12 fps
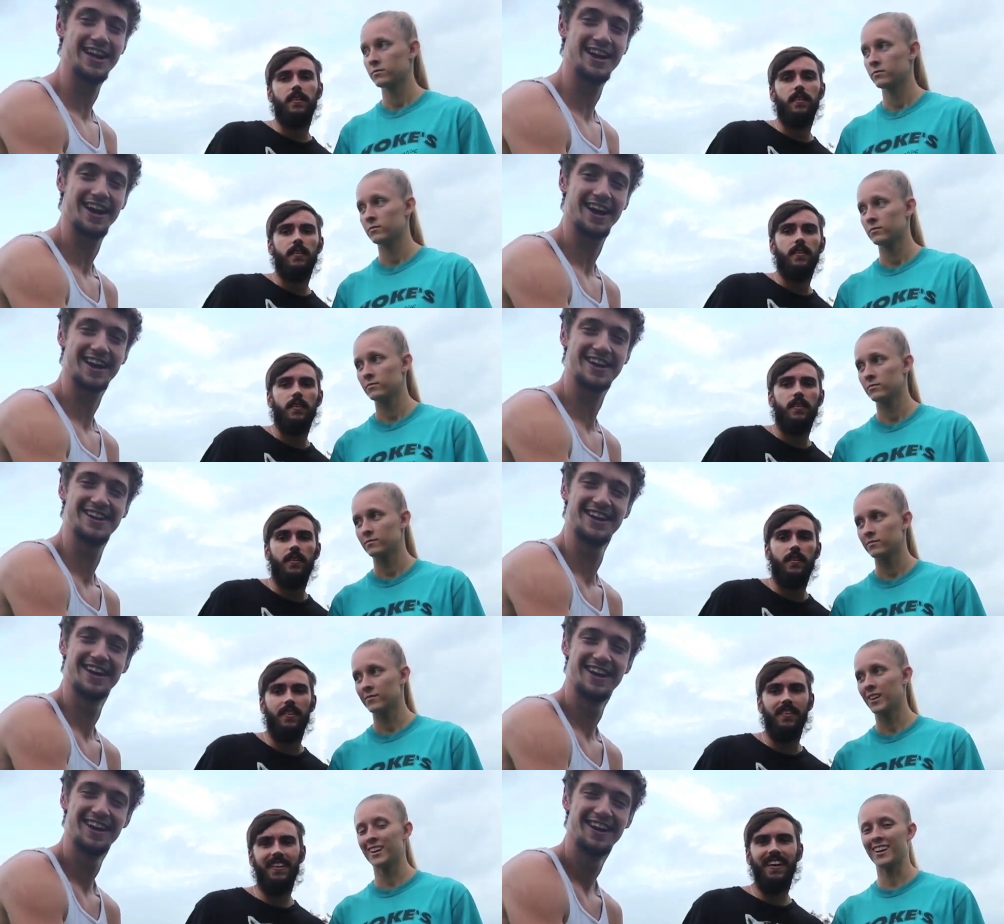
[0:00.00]

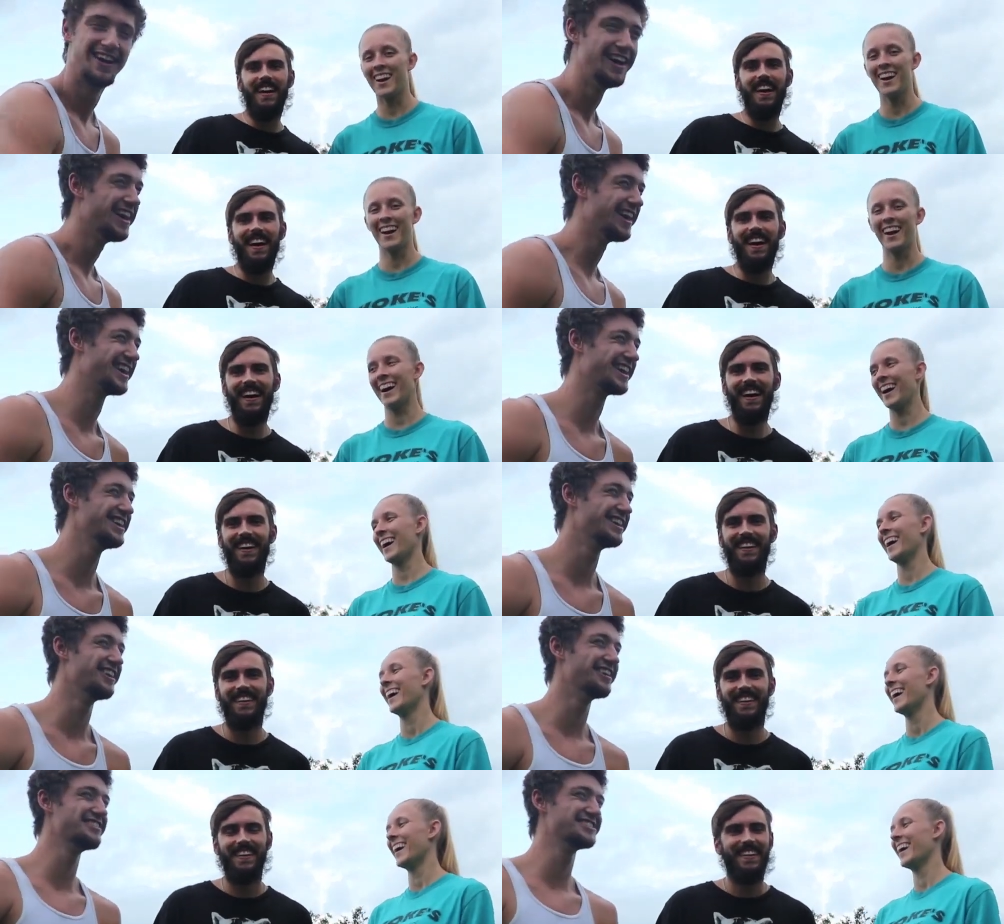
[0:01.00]

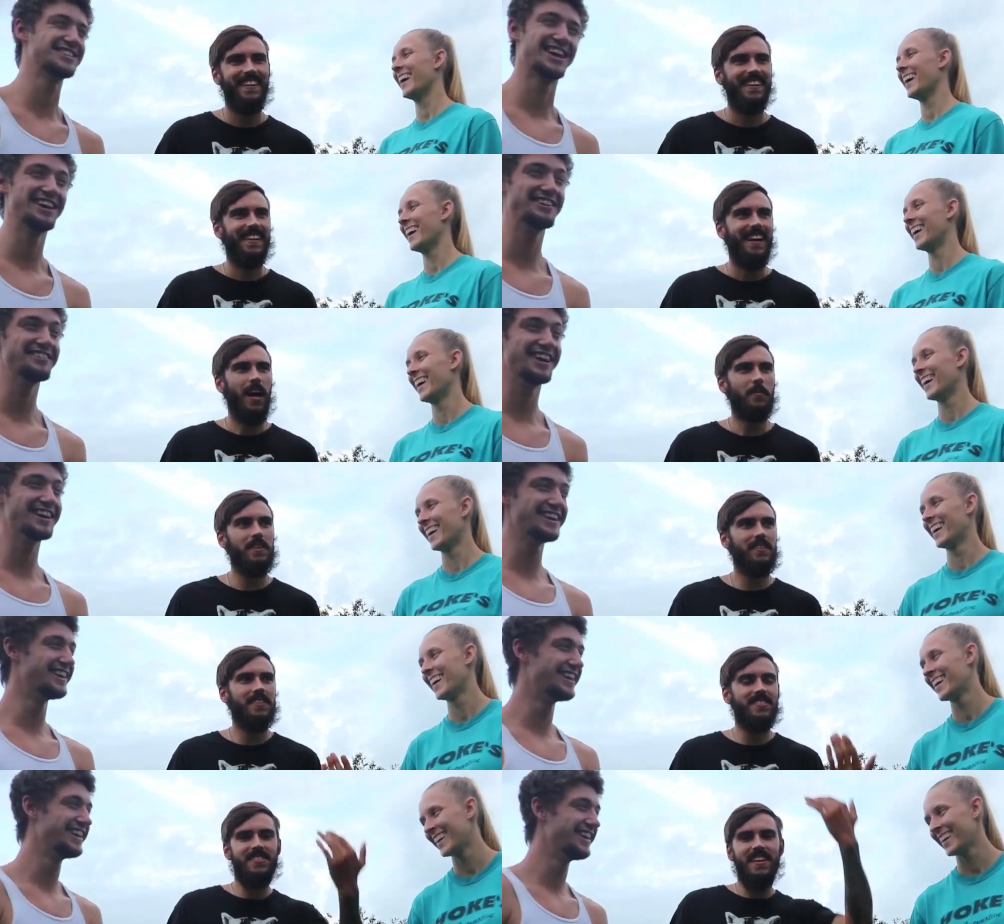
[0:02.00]
Speaker 1: you know what I'm saying? I
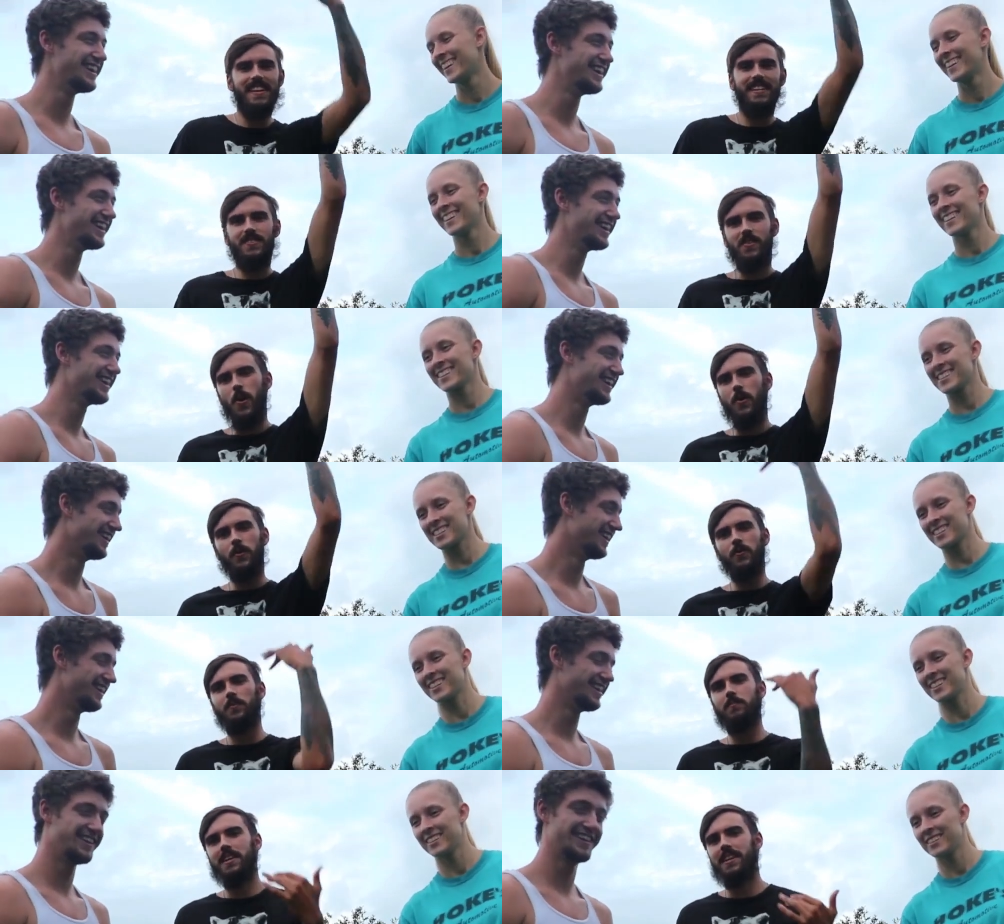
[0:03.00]
mean, this snake is
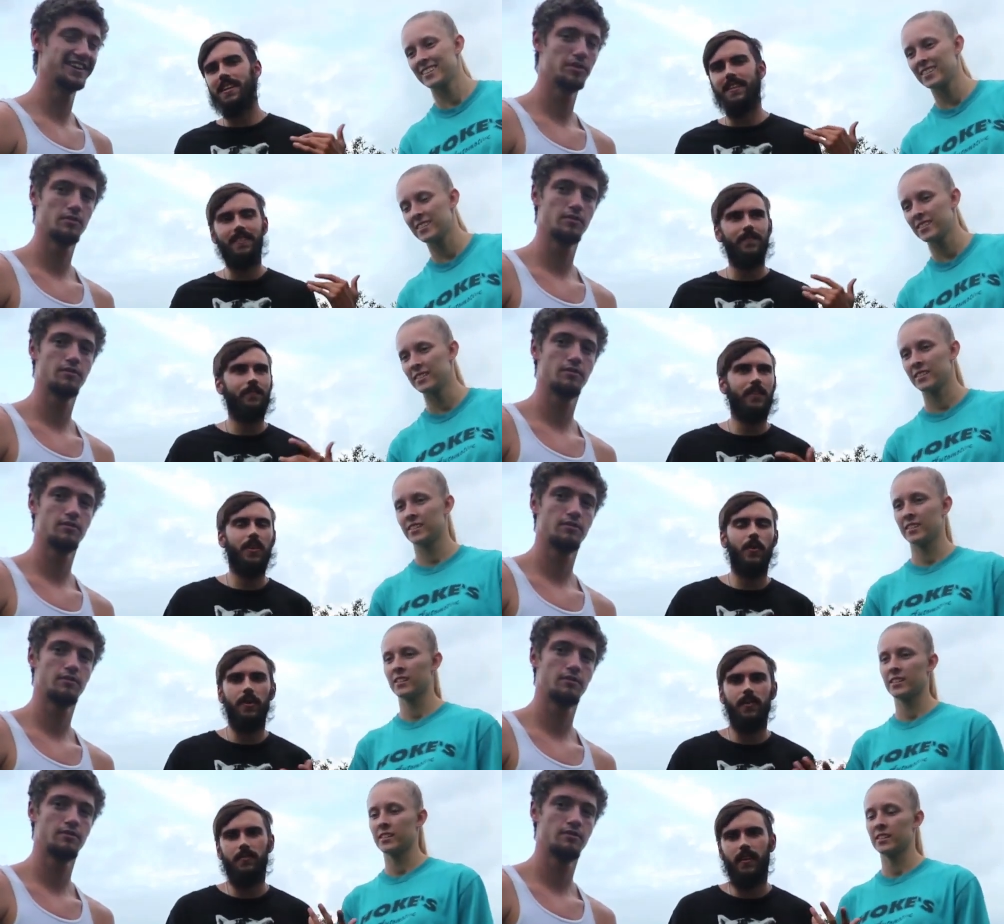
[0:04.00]
longer than me, and you
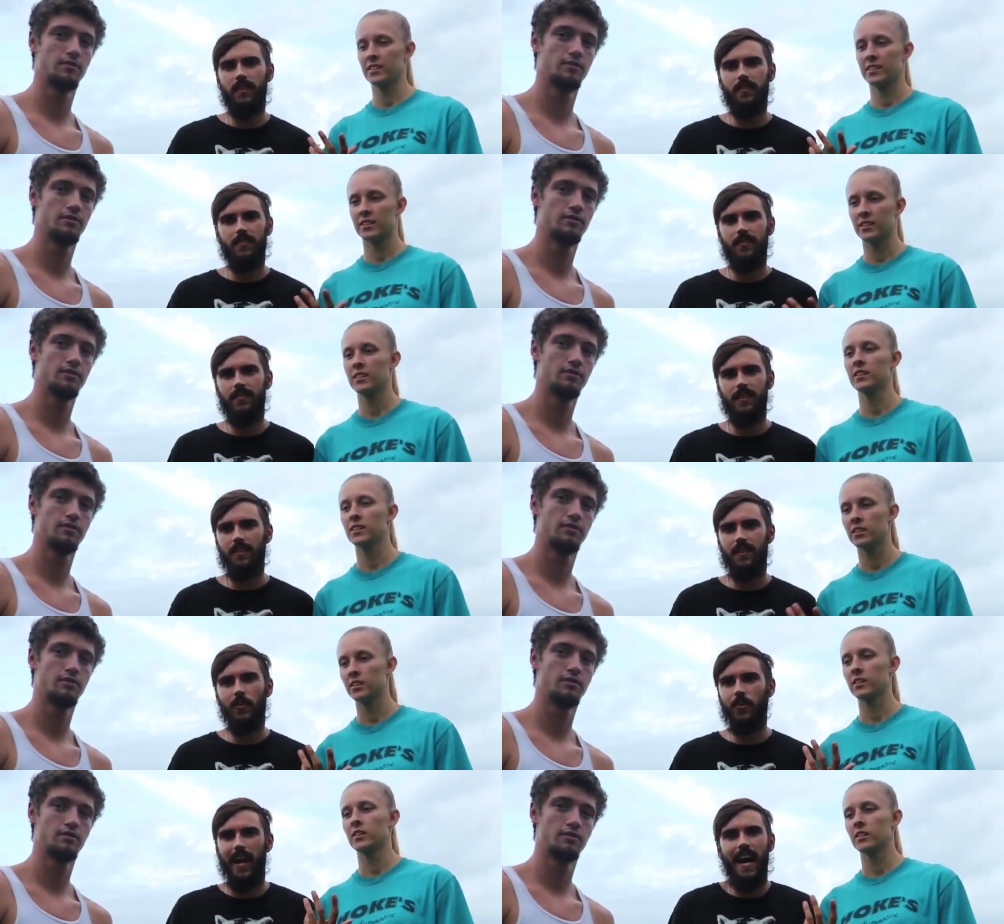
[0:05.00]
know, it like
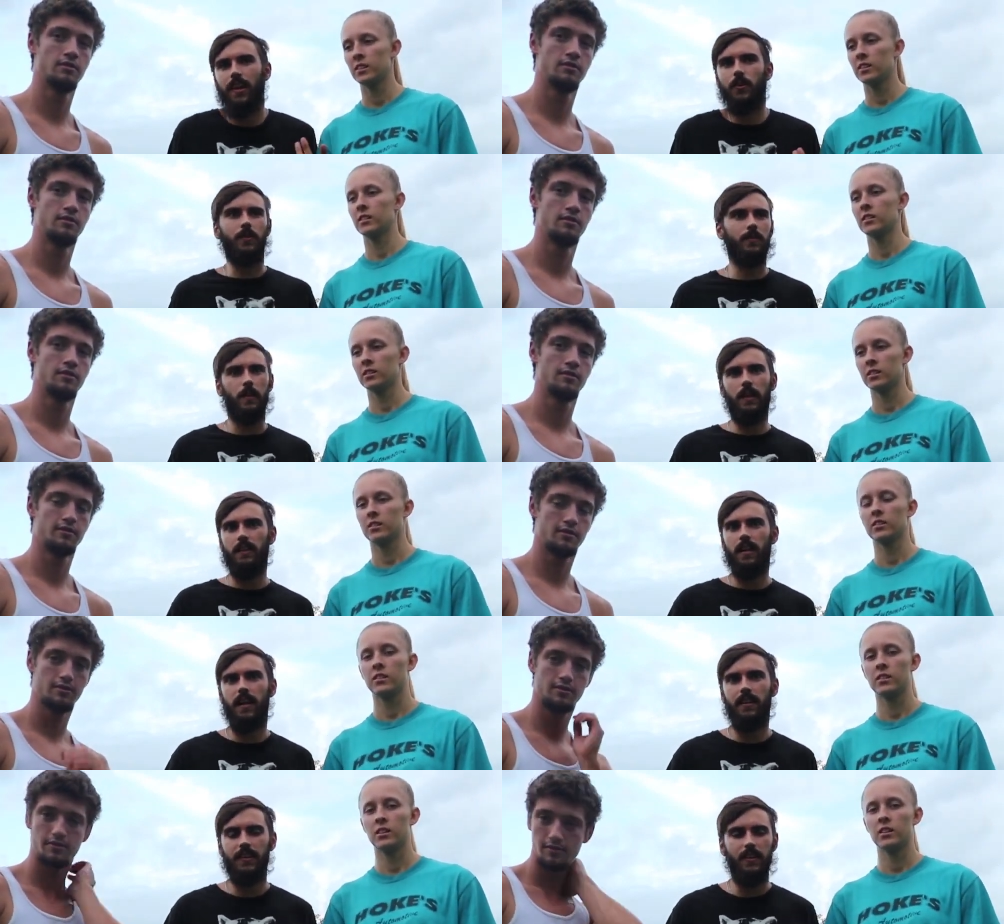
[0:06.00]
can kill cattle and
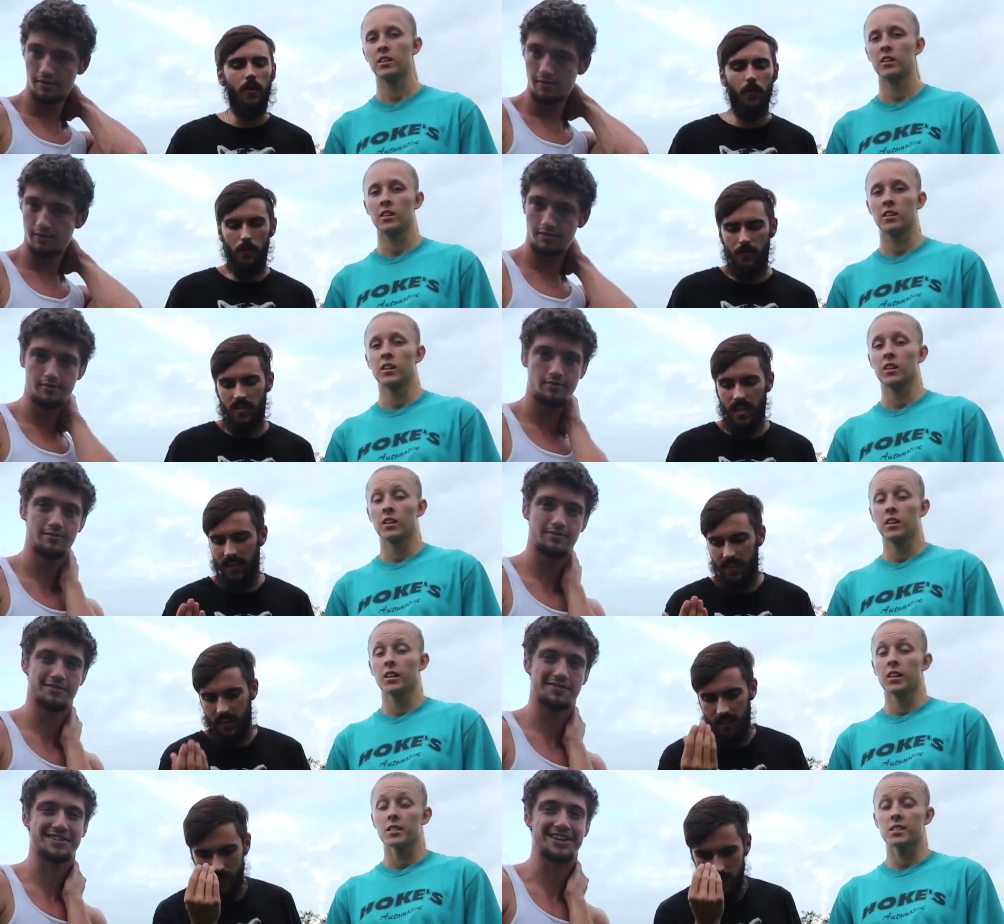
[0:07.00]
whatnot. You know, we're
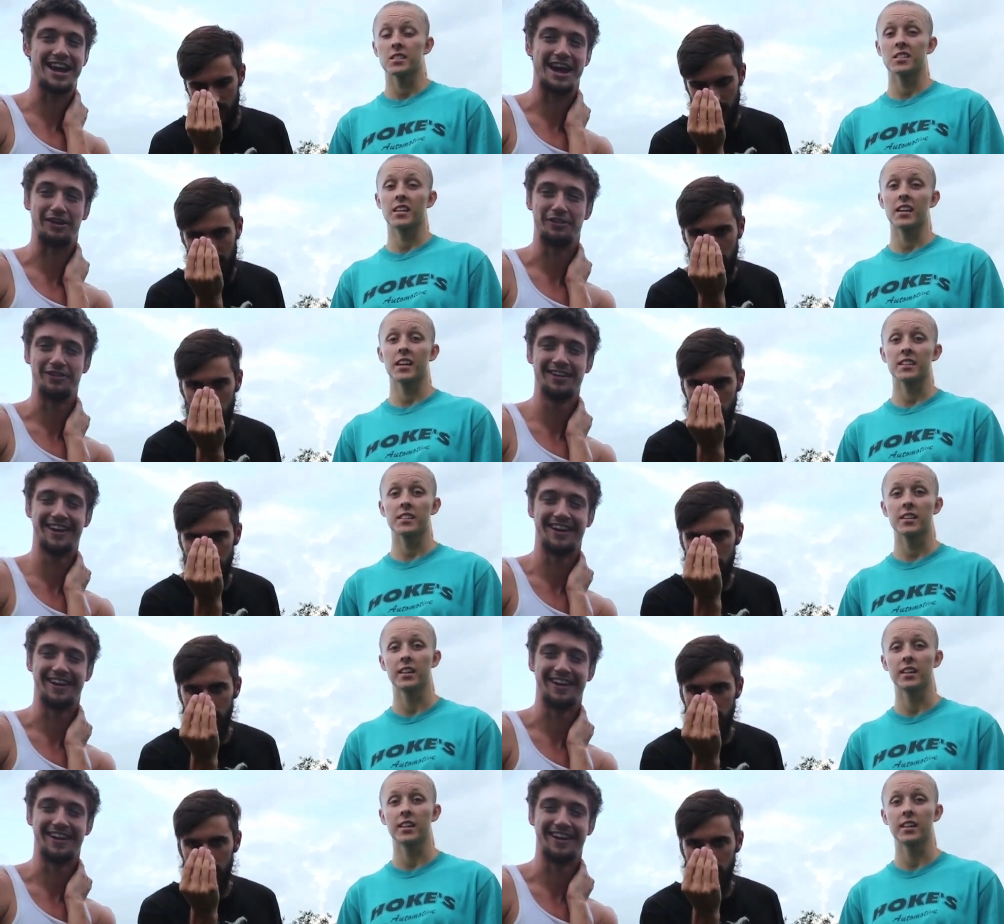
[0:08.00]
standing just Intense. inches